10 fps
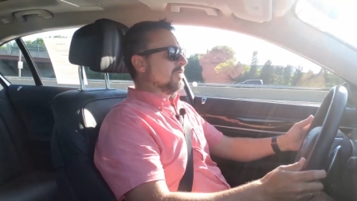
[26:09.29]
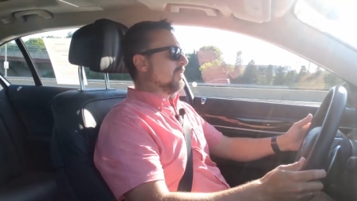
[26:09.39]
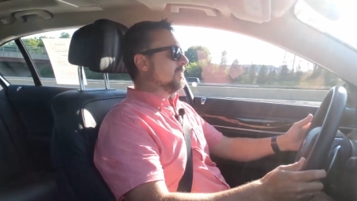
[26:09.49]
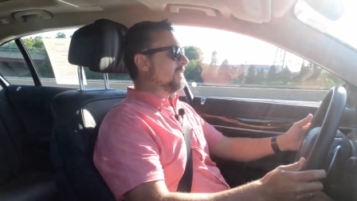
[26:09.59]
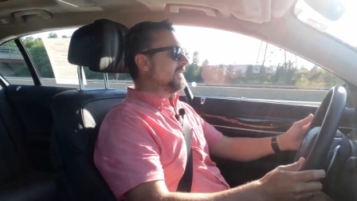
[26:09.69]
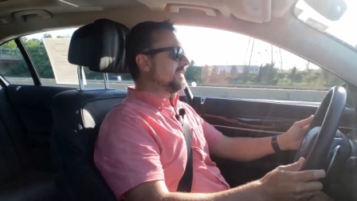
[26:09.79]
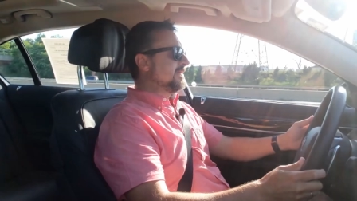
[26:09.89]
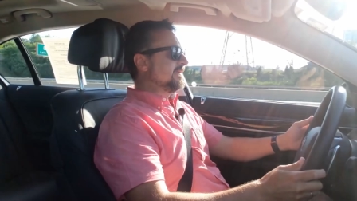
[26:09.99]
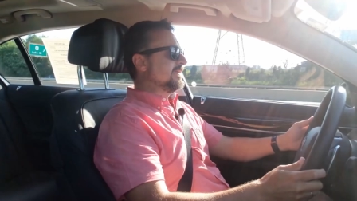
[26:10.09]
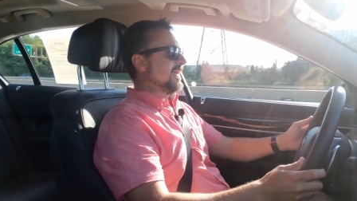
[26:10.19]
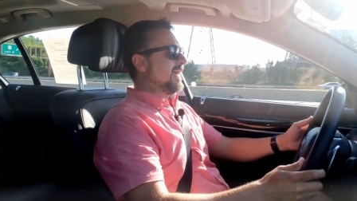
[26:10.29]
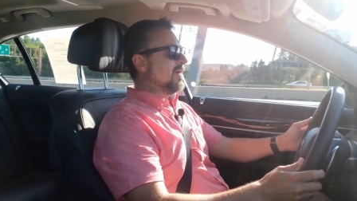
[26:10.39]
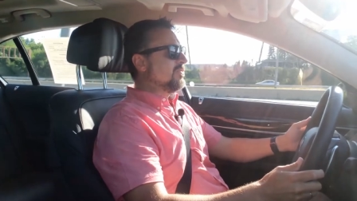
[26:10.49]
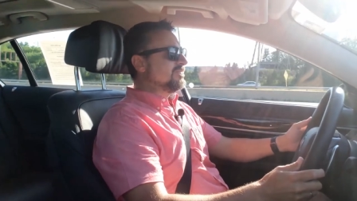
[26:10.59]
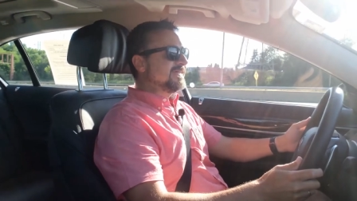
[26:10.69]
Holy
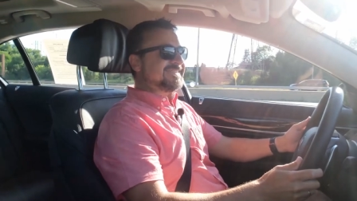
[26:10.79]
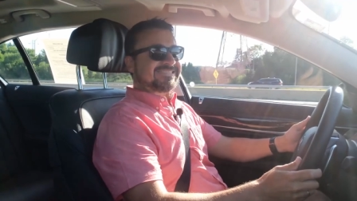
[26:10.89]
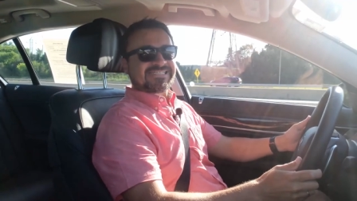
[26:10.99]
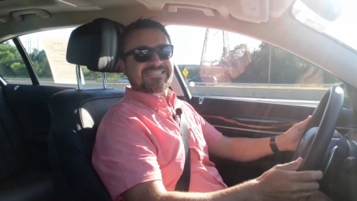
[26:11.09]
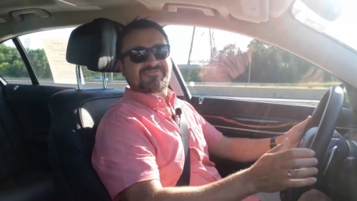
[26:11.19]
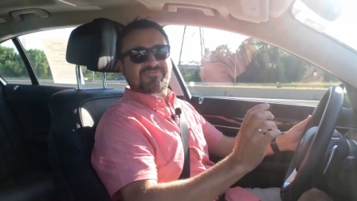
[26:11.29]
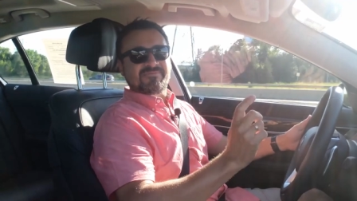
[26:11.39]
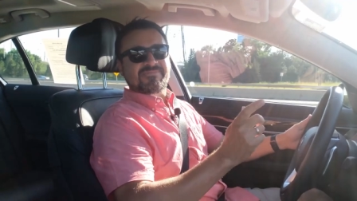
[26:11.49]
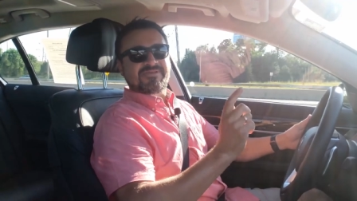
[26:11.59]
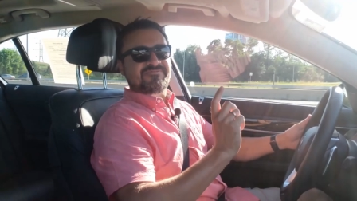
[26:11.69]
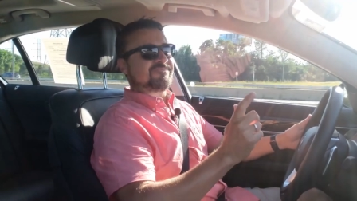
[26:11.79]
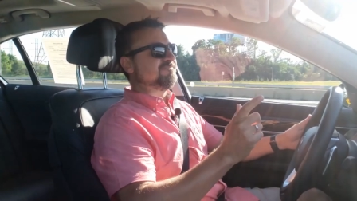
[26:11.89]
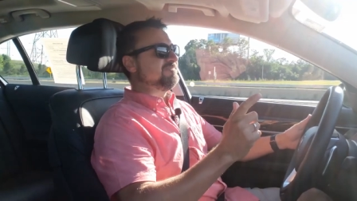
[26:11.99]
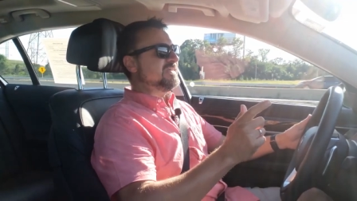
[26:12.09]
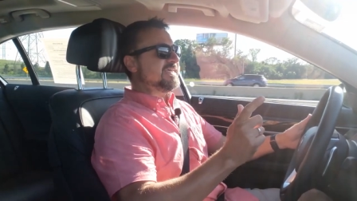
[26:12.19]
cow! This is from the
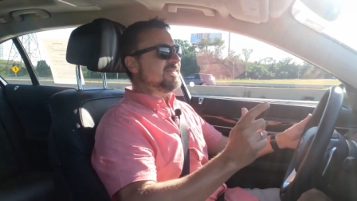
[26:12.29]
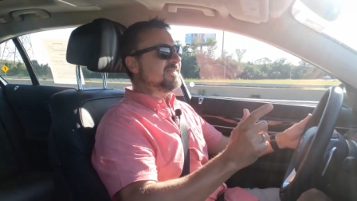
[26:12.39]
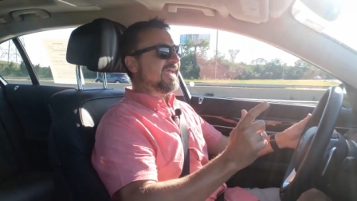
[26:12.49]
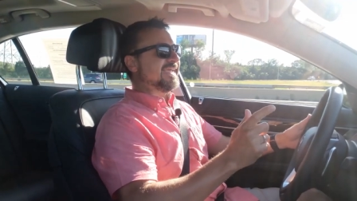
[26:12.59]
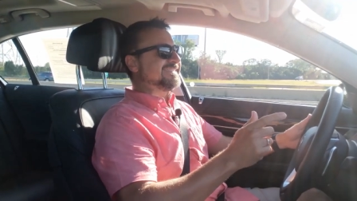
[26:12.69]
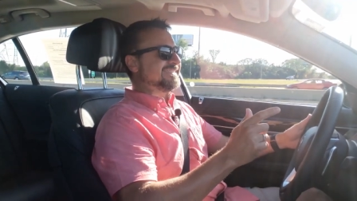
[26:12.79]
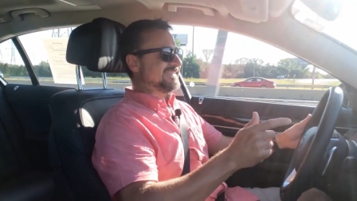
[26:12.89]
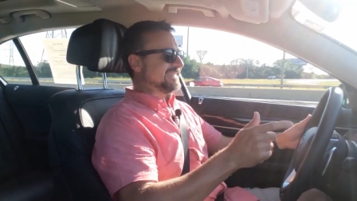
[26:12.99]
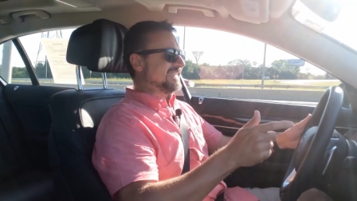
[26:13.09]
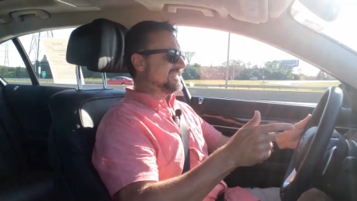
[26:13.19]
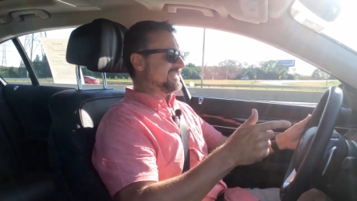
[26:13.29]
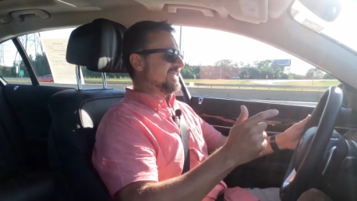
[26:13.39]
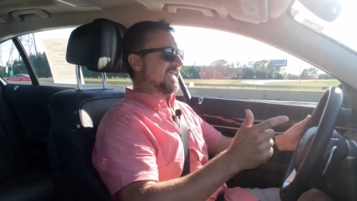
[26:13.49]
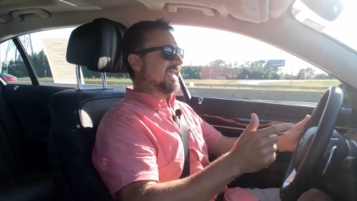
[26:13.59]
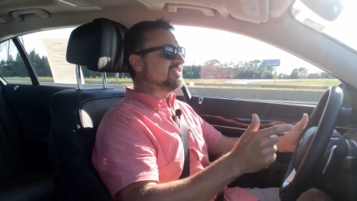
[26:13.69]
inline six
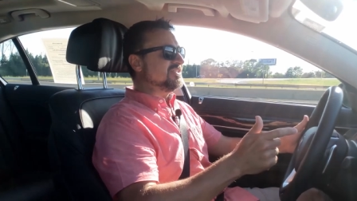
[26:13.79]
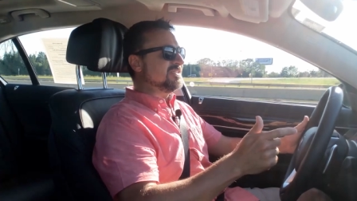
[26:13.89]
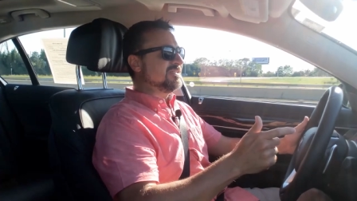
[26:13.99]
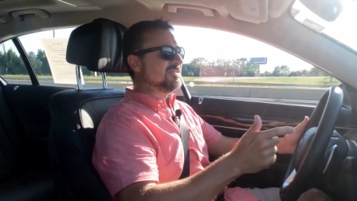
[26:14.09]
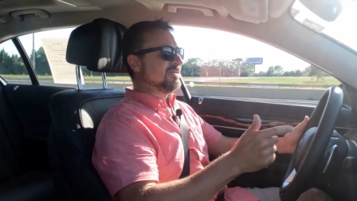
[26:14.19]
engine.